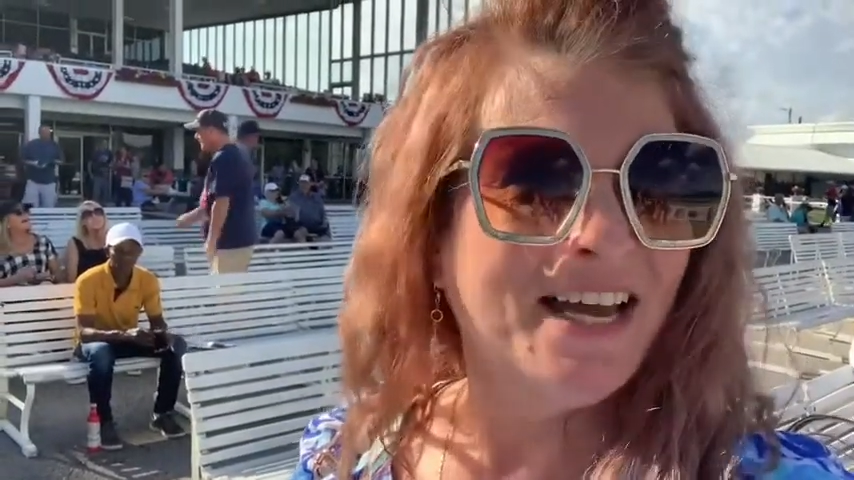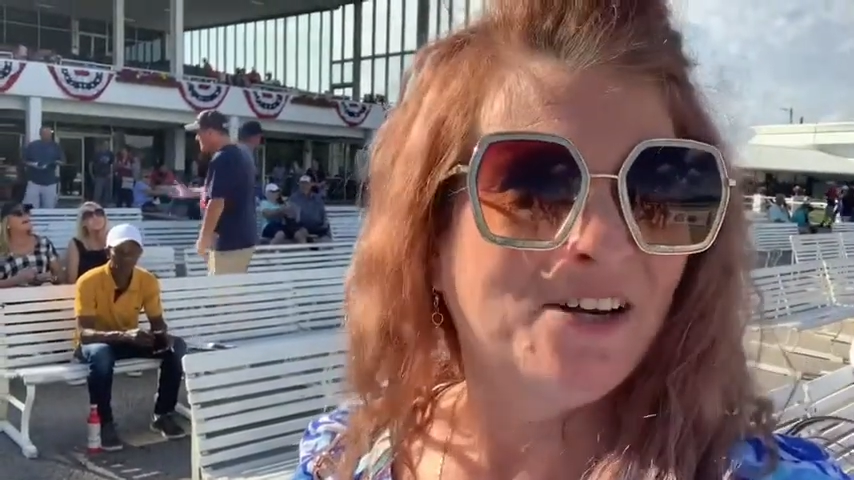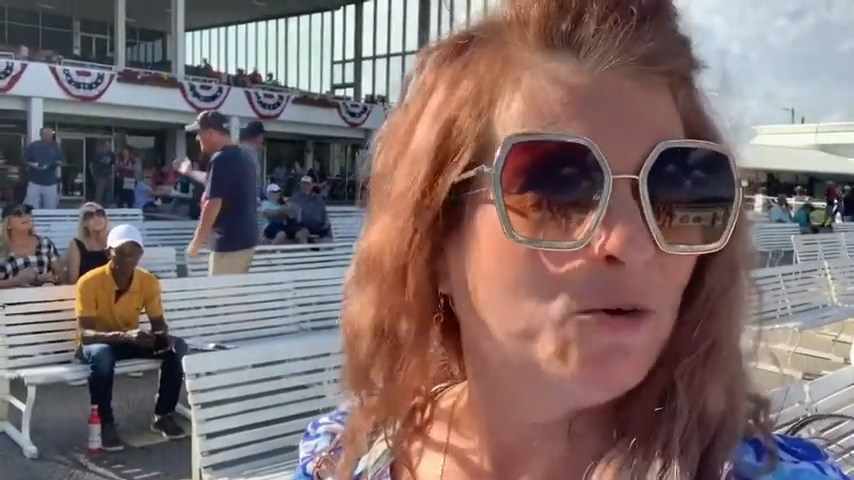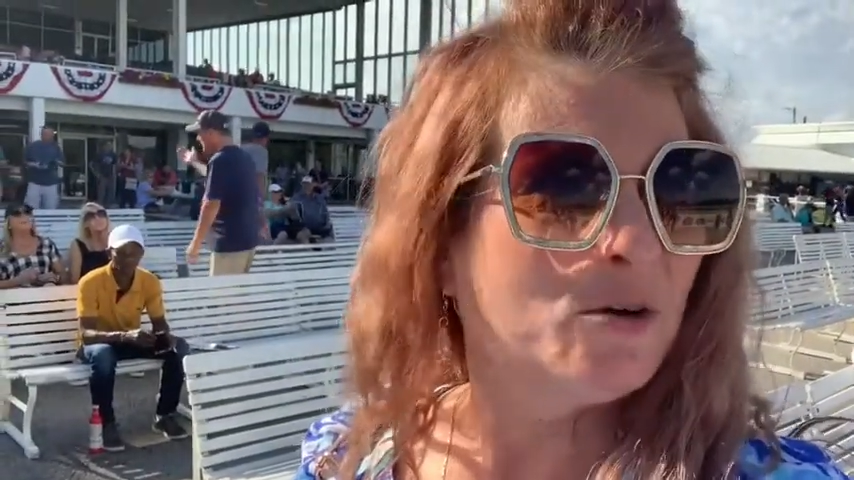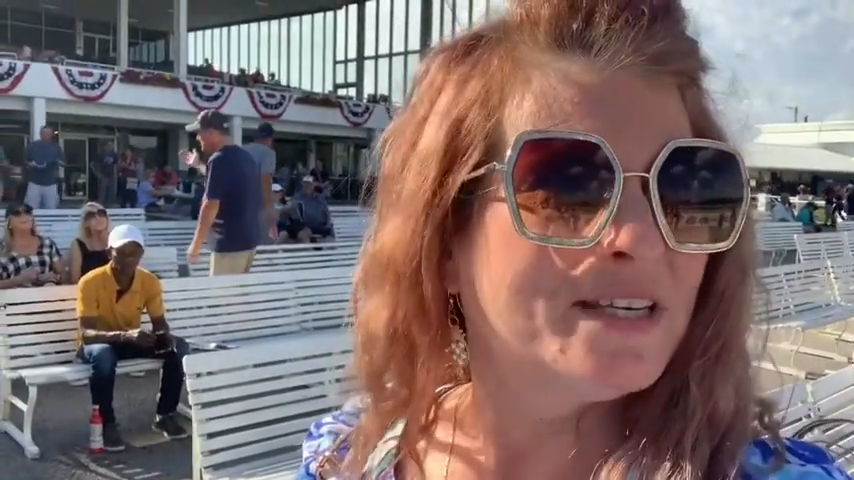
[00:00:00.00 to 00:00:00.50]

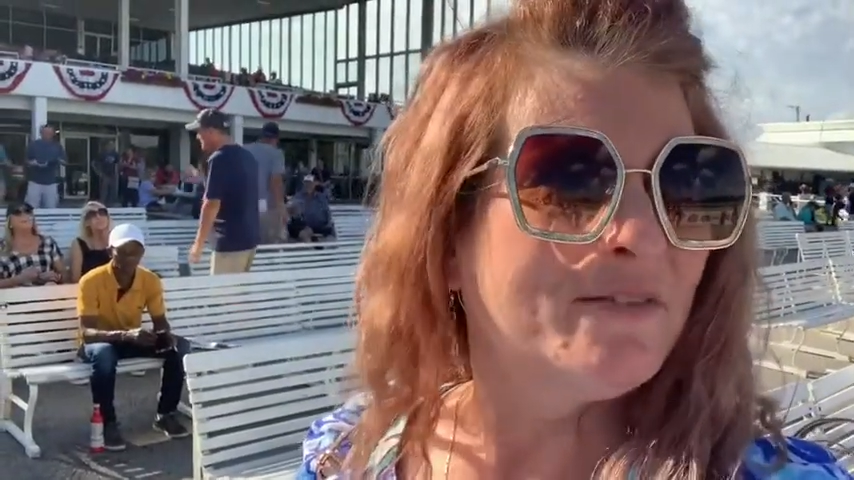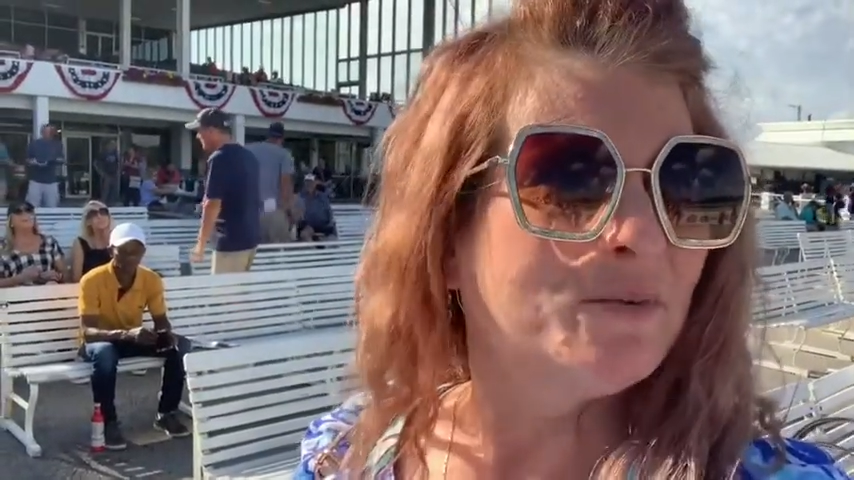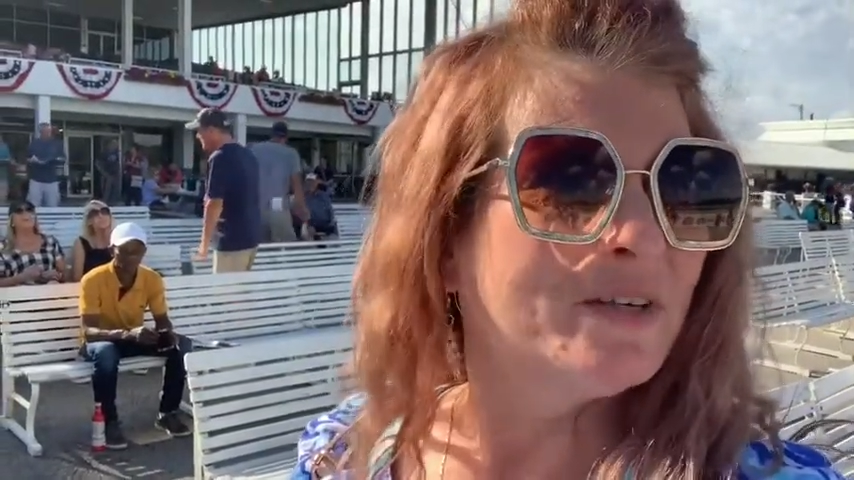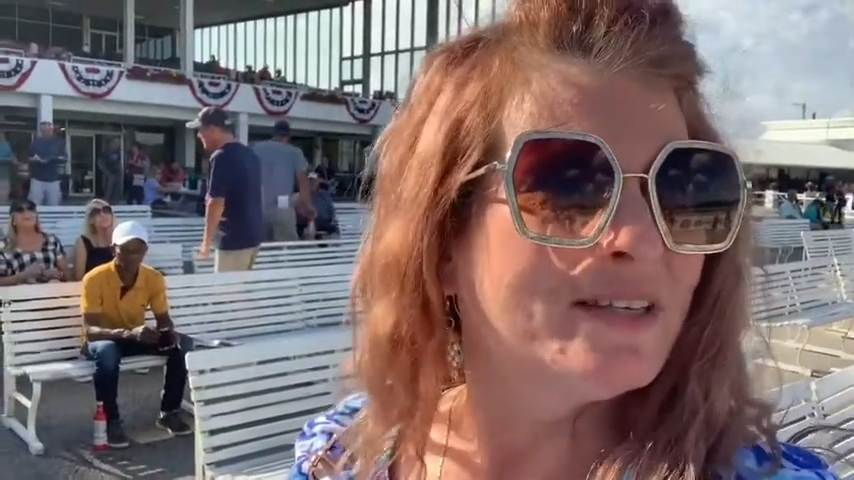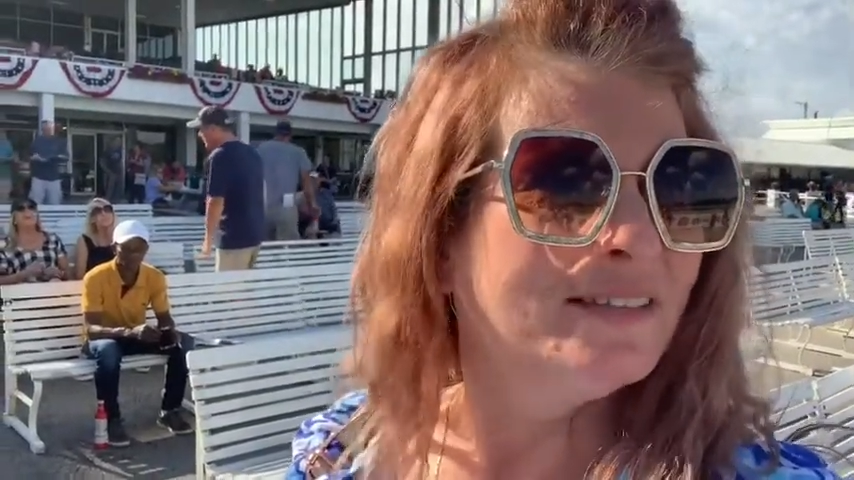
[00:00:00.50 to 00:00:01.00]
don't know where 7
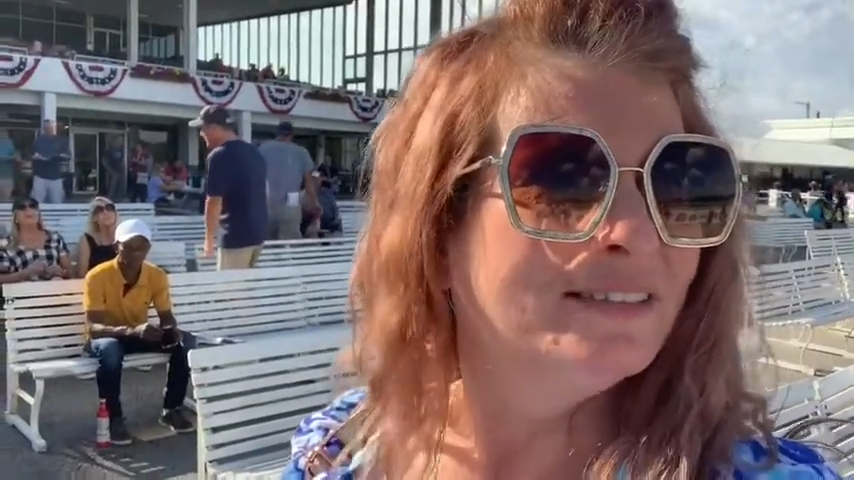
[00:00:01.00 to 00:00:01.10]
was.